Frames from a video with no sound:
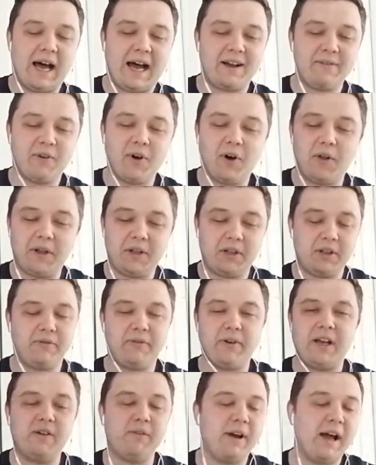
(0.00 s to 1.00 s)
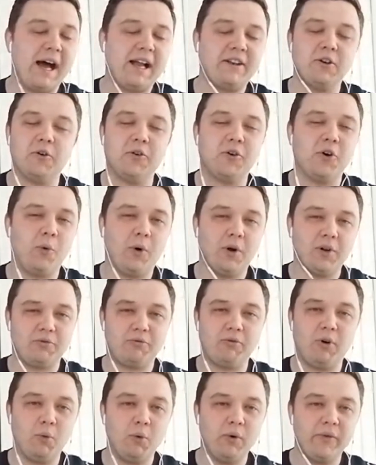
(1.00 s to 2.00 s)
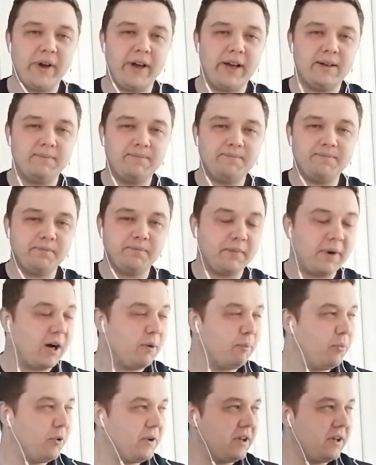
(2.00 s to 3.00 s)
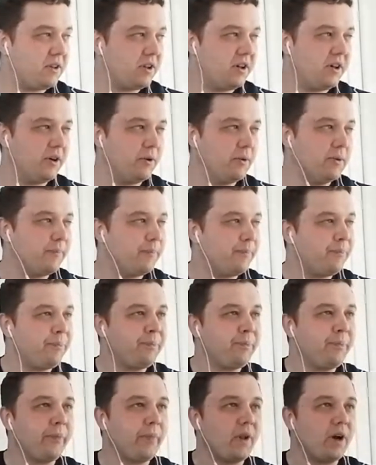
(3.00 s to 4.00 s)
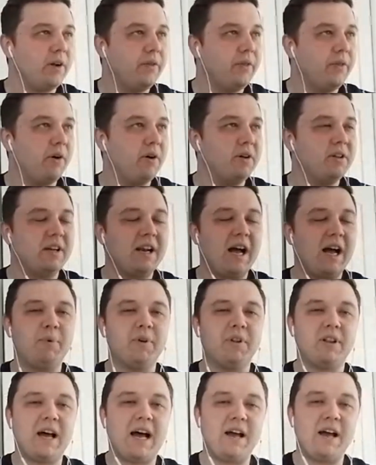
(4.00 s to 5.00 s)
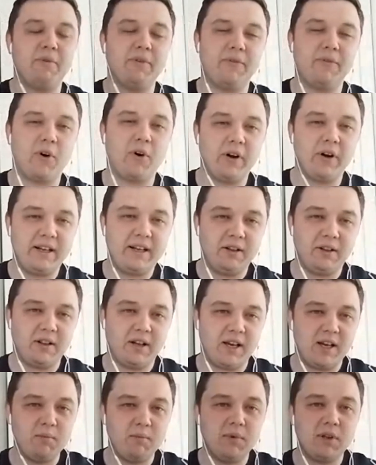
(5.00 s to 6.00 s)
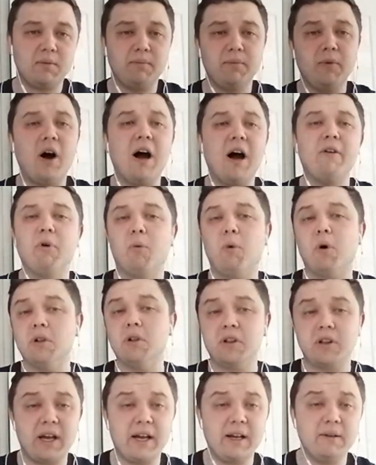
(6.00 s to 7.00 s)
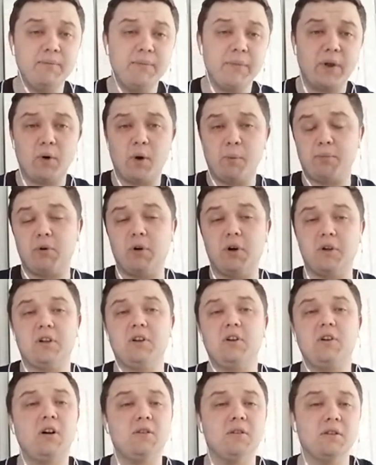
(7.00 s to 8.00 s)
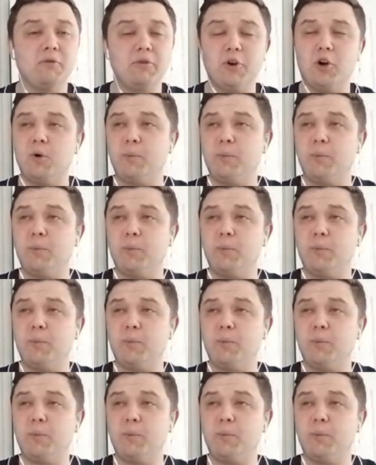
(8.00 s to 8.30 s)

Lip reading: I've got this theory. I don't know what's wrong with it. I'll put it to you. There is an appetite for 14 teams. Not everyone wants it. There are pros and cons.